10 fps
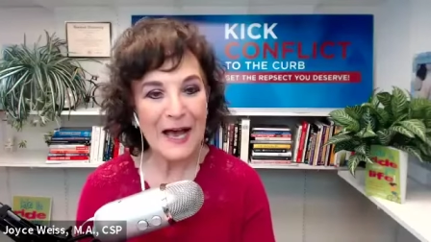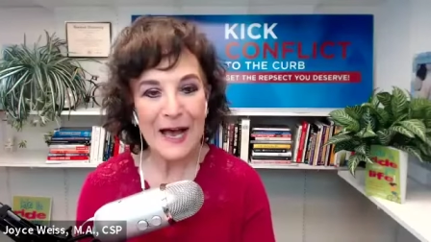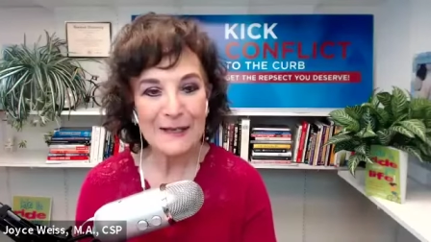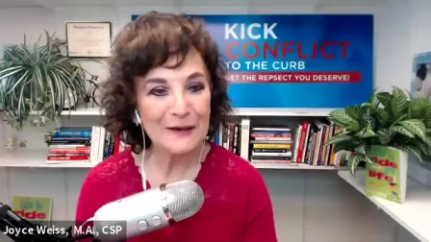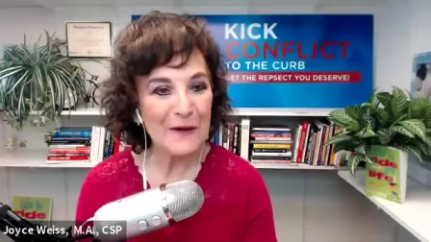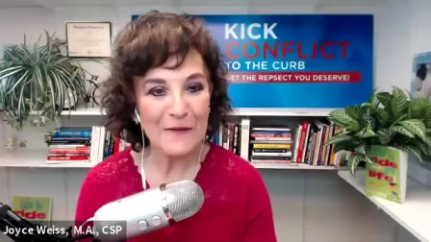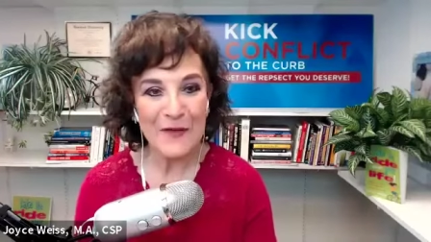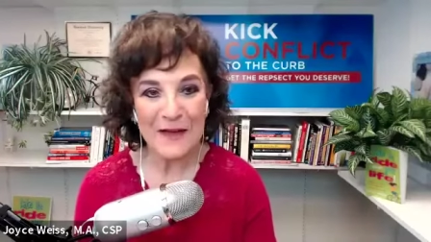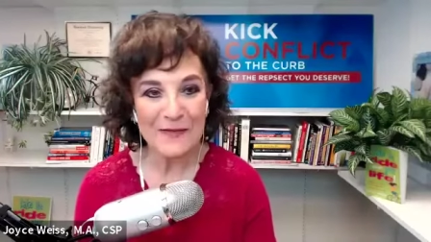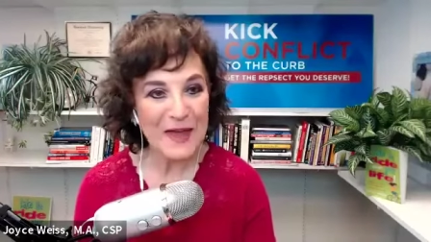I love
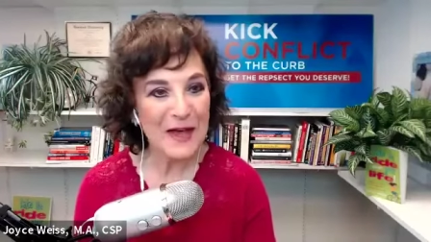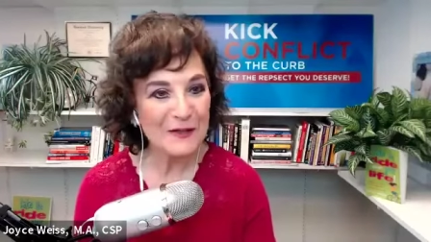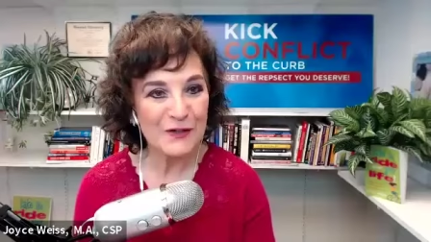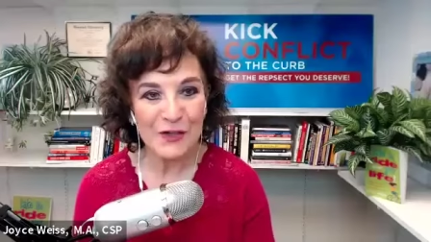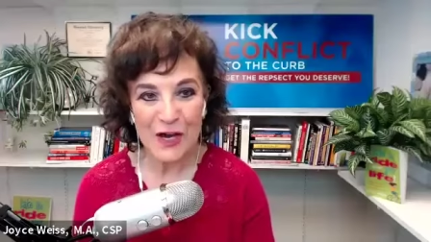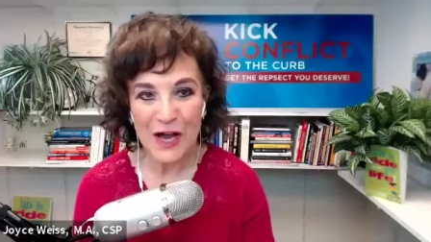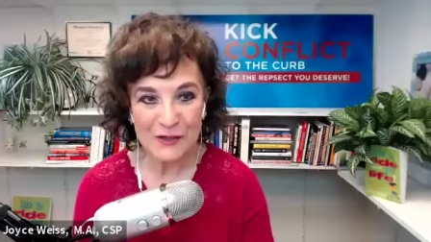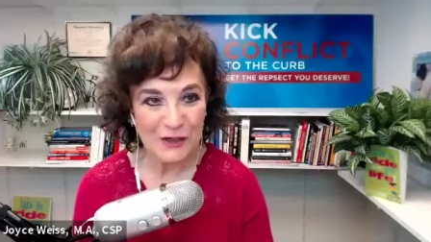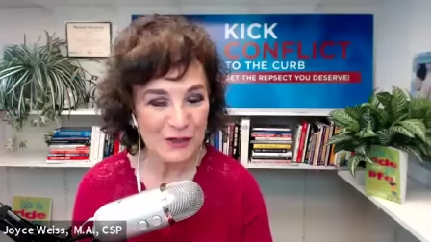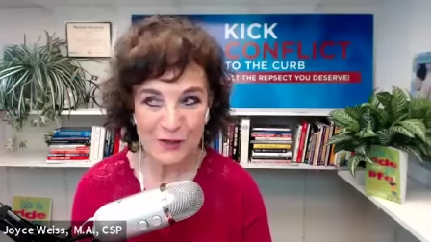that. That's
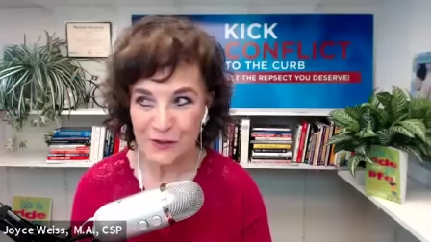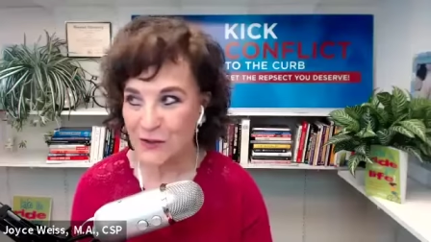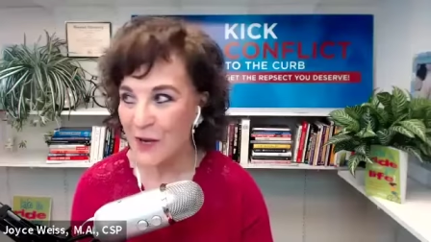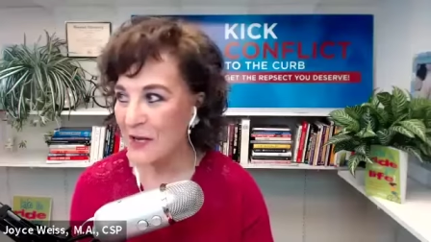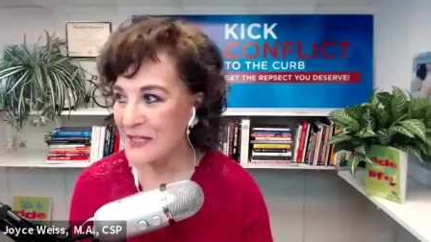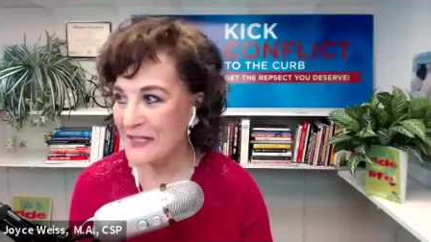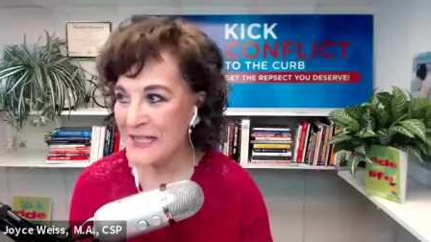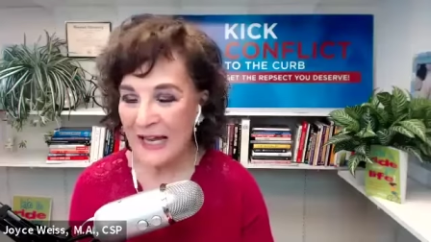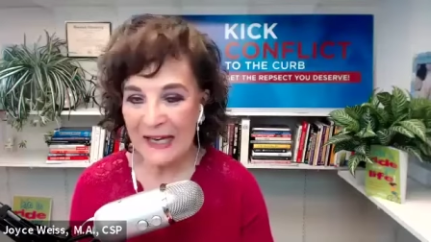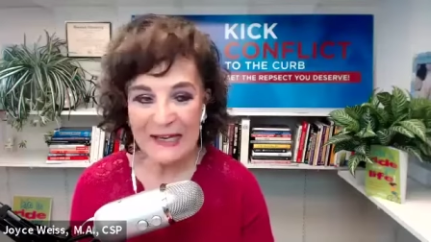Josh's
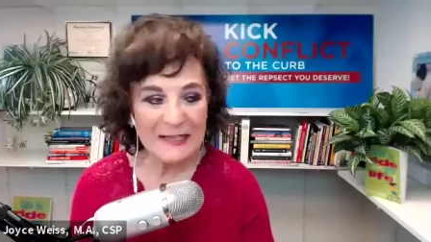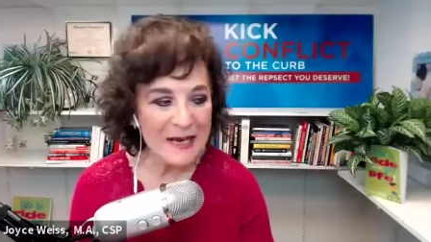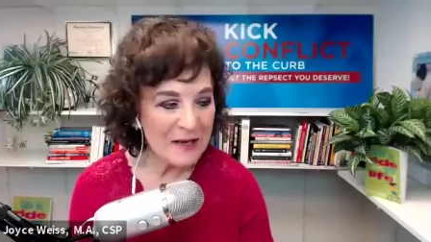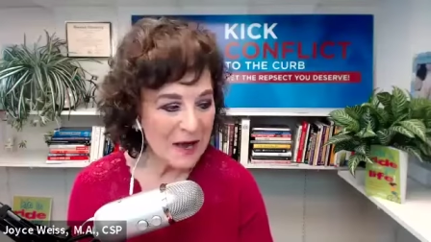saying.